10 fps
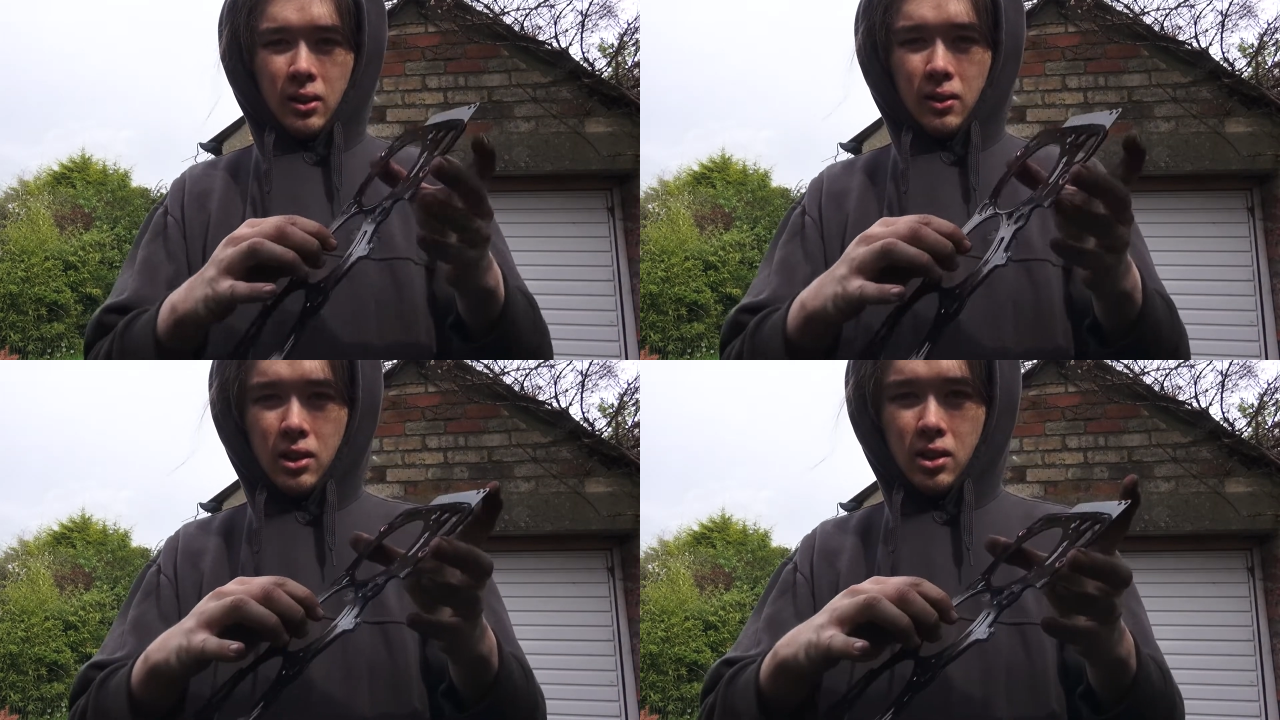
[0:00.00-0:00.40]

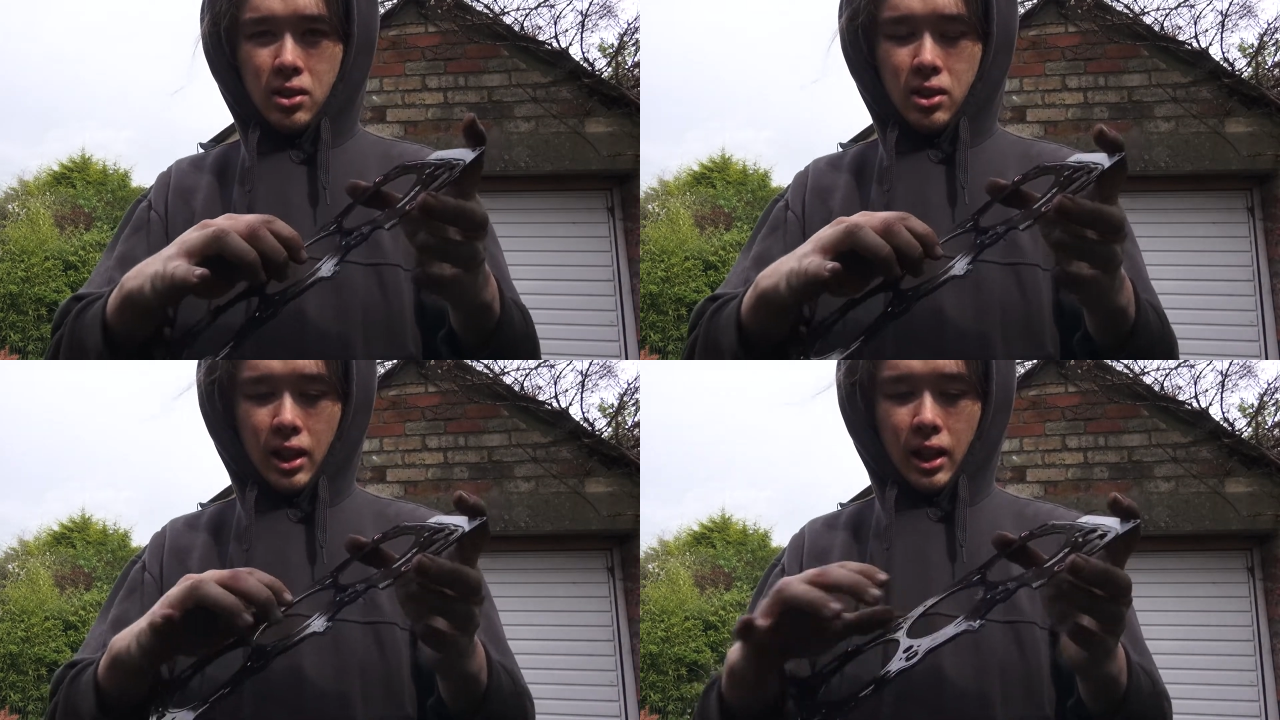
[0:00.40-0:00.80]
which
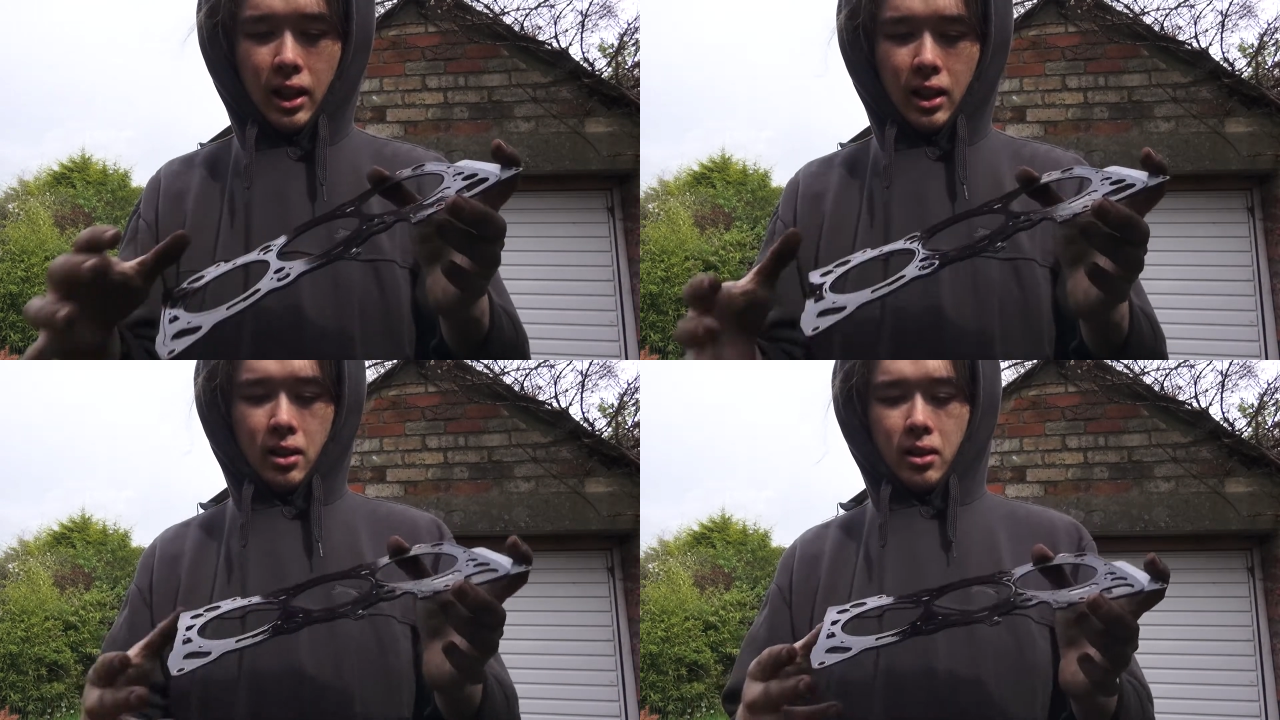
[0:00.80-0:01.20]
is
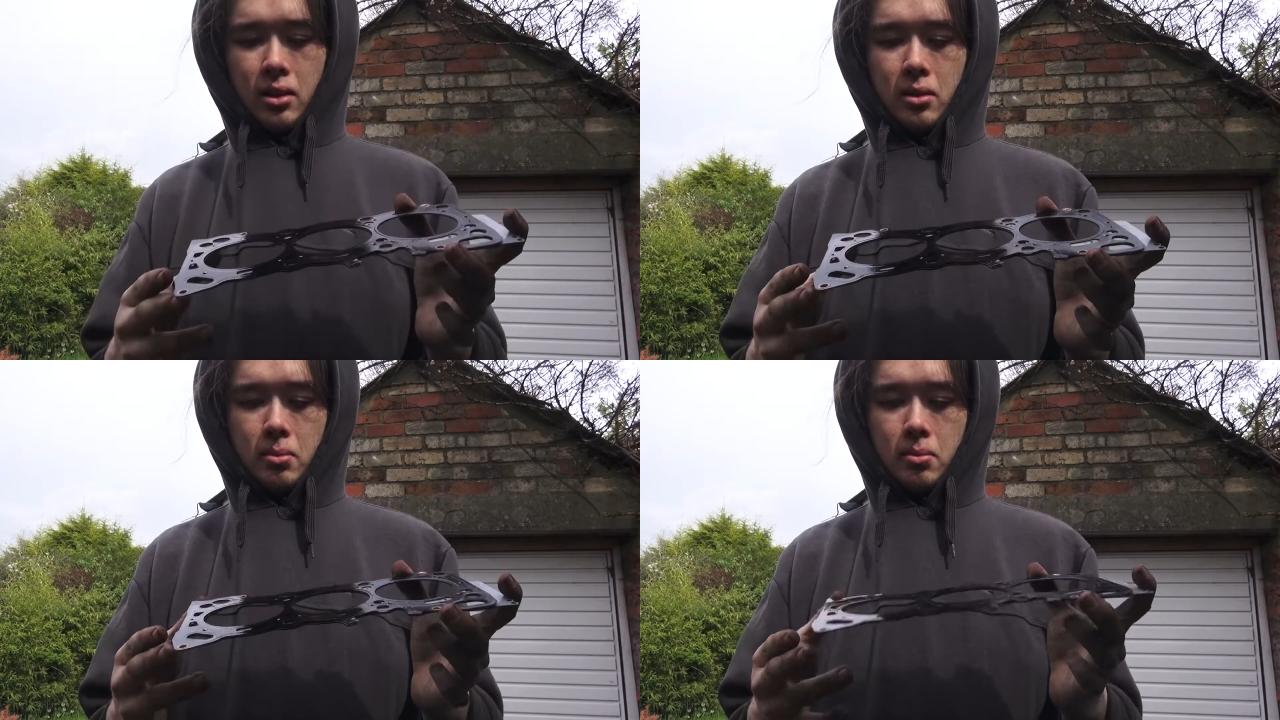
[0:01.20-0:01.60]
a
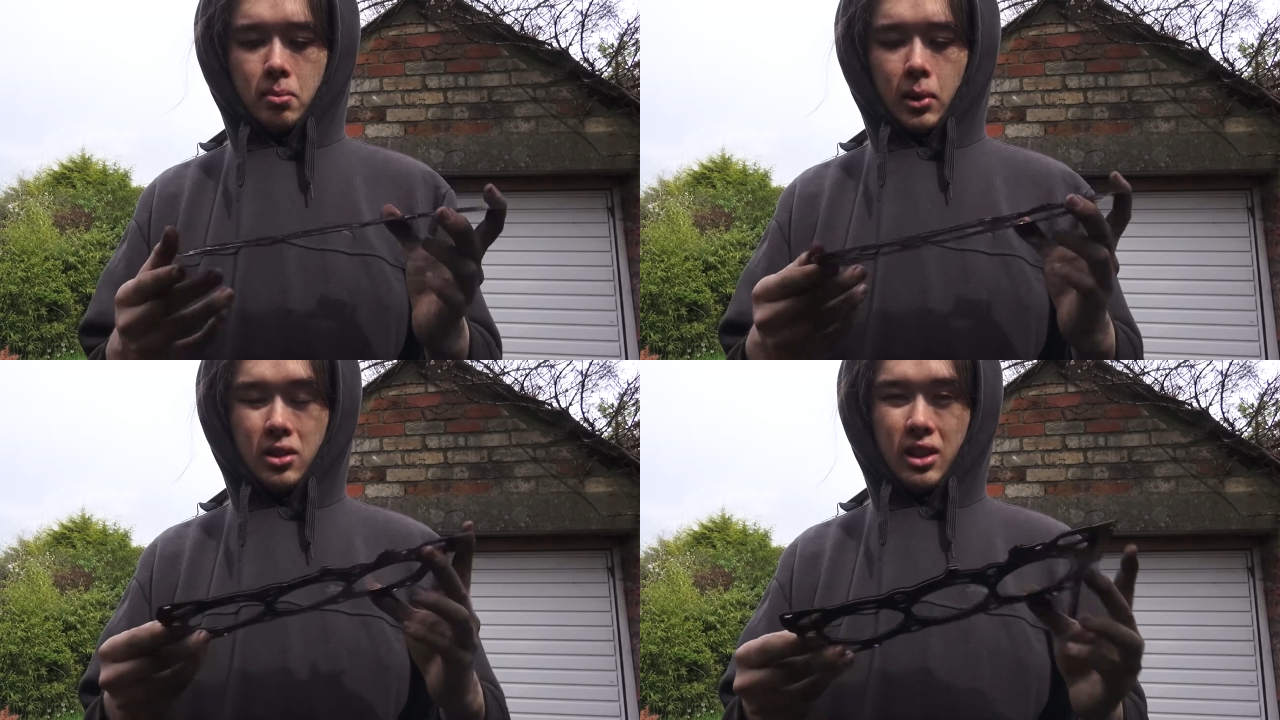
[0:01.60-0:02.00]

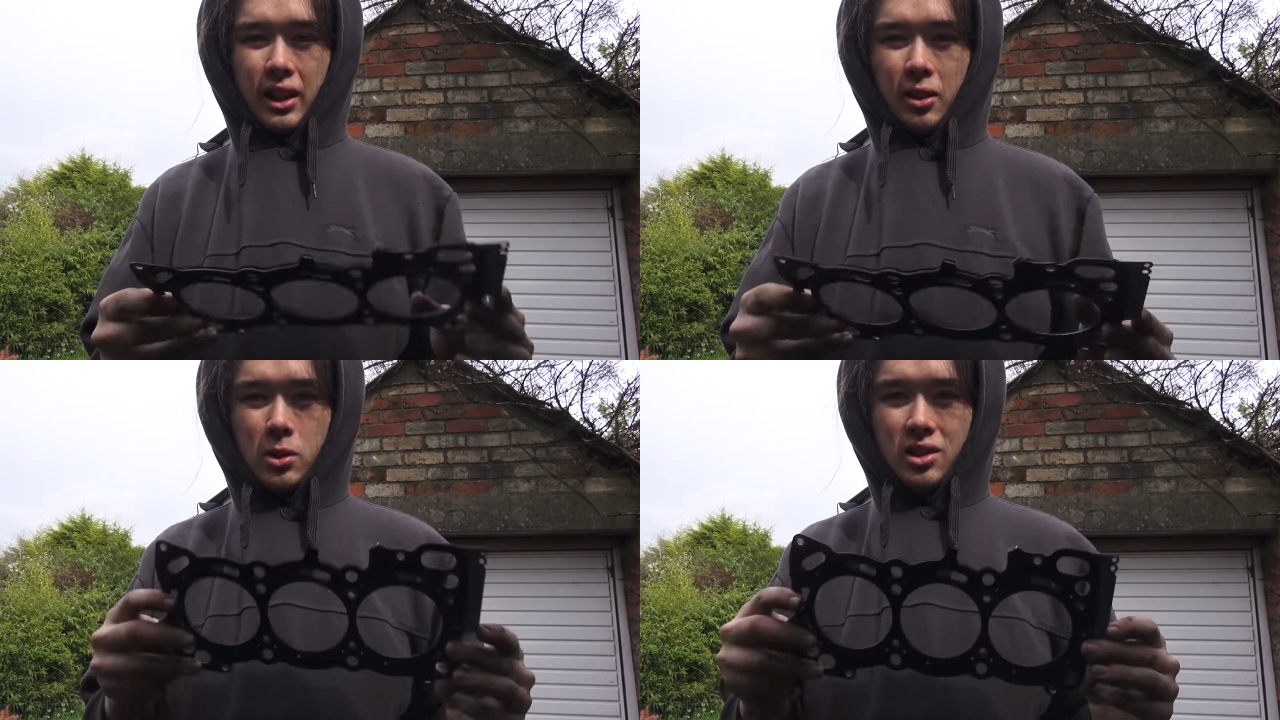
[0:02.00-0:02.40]

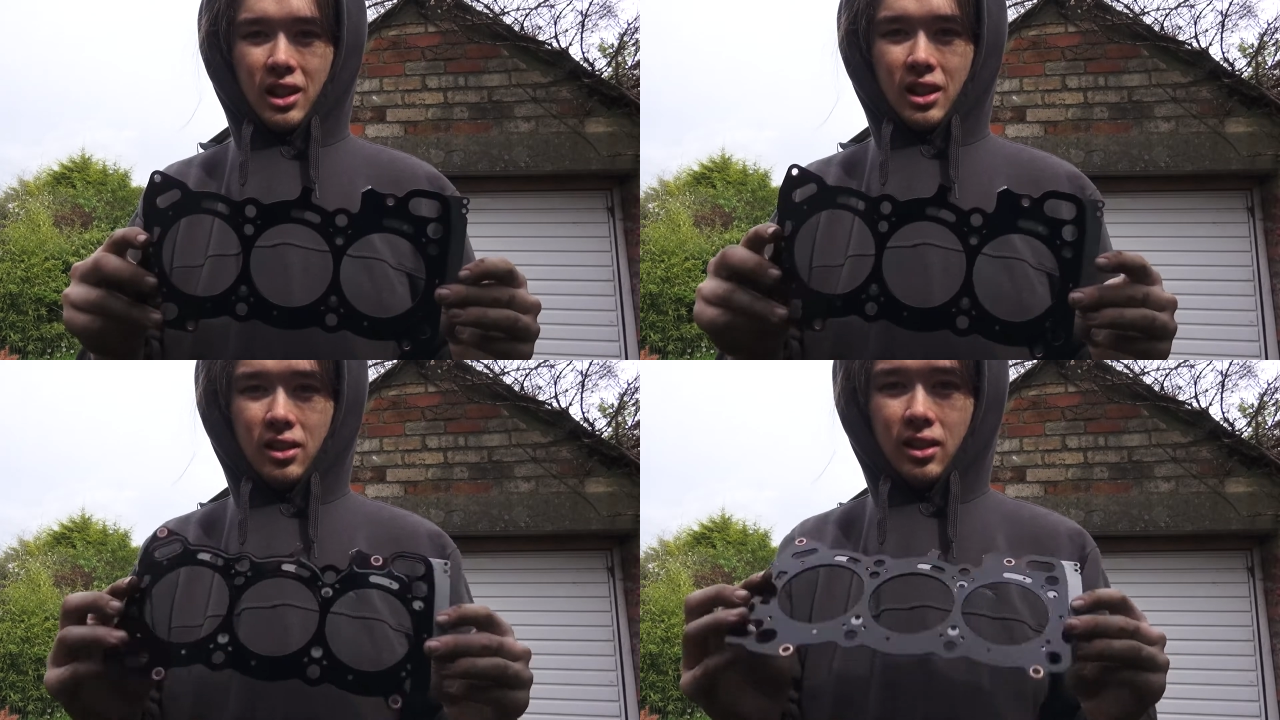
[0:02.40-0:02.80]
multi-layer
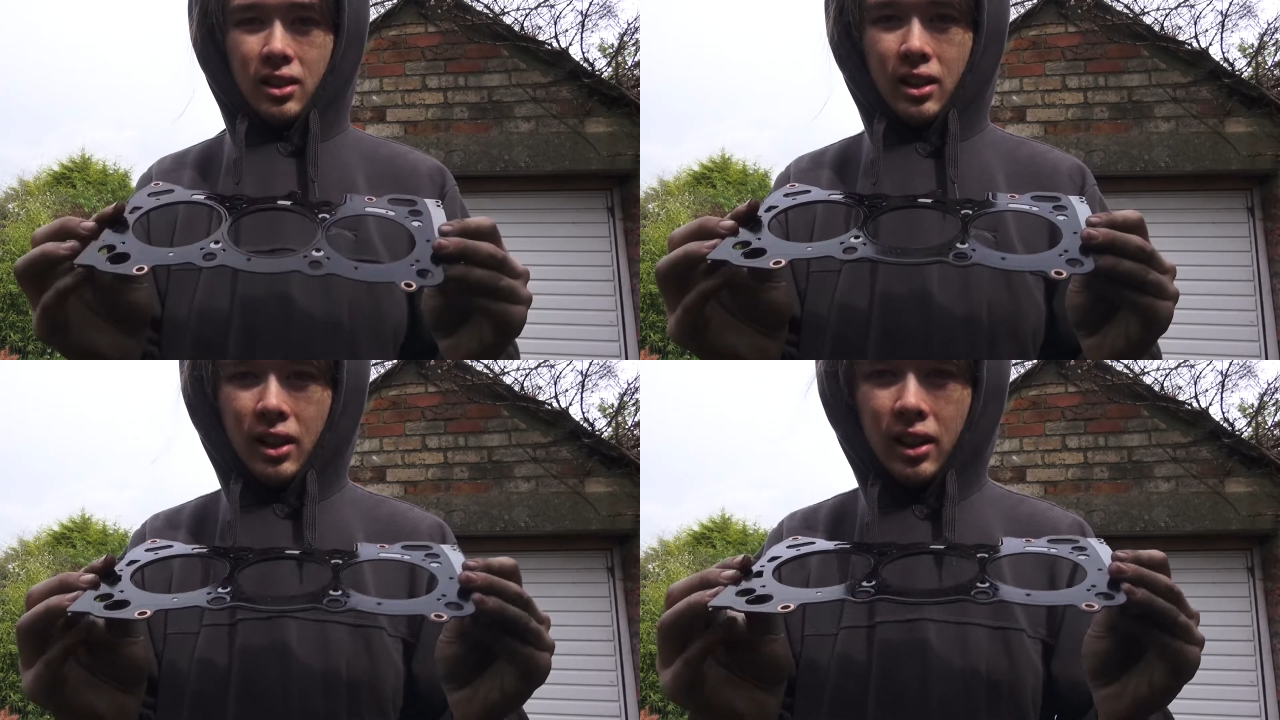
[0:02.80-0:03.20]
steel
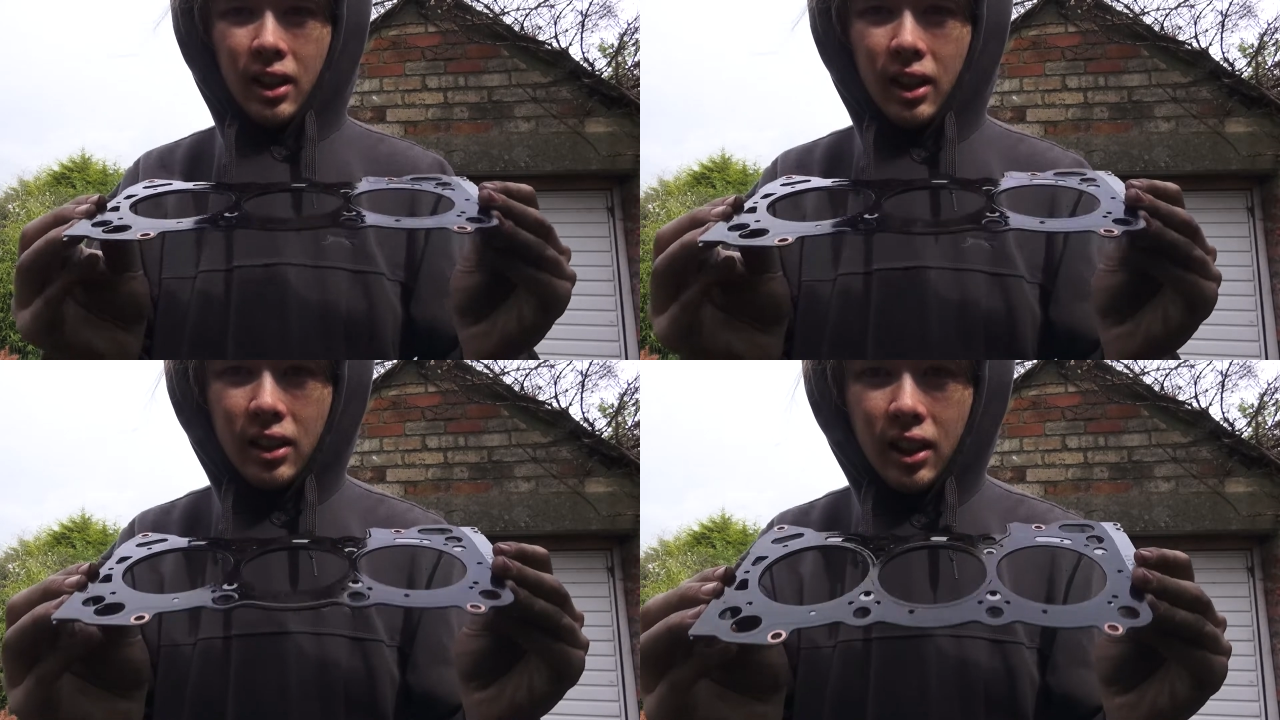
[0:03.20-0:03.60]

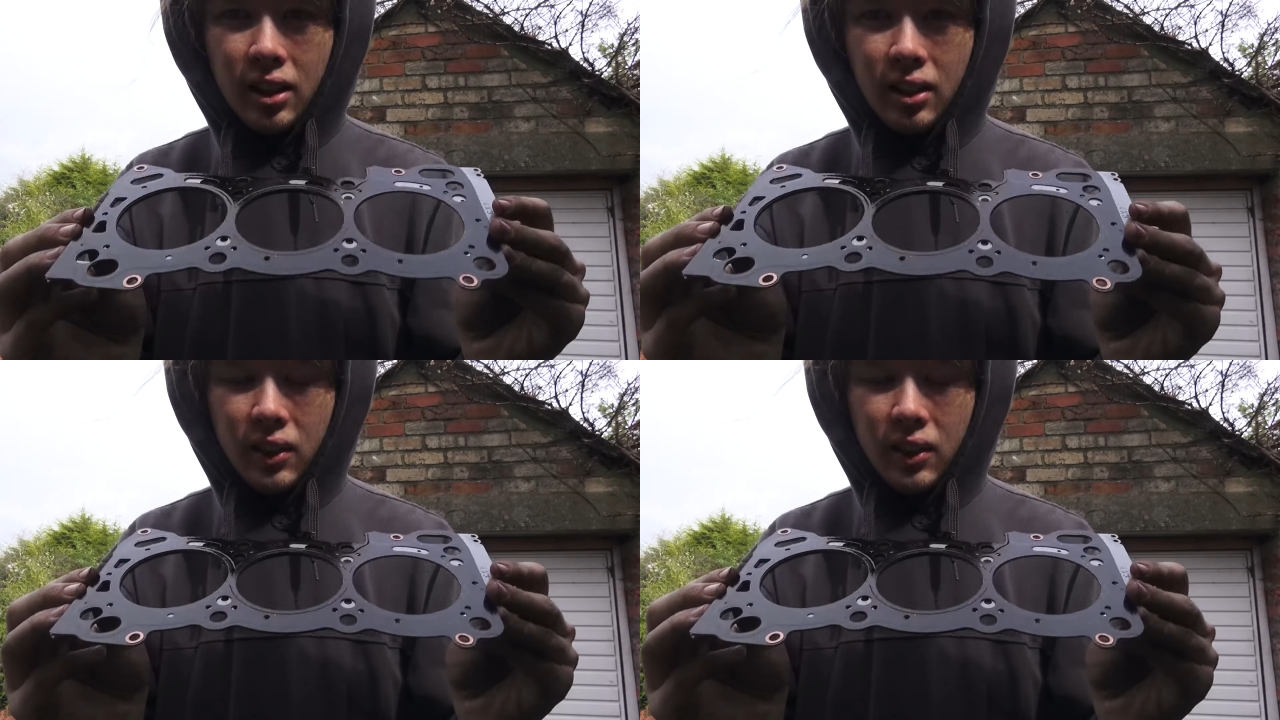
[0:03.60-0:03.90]
head gasket.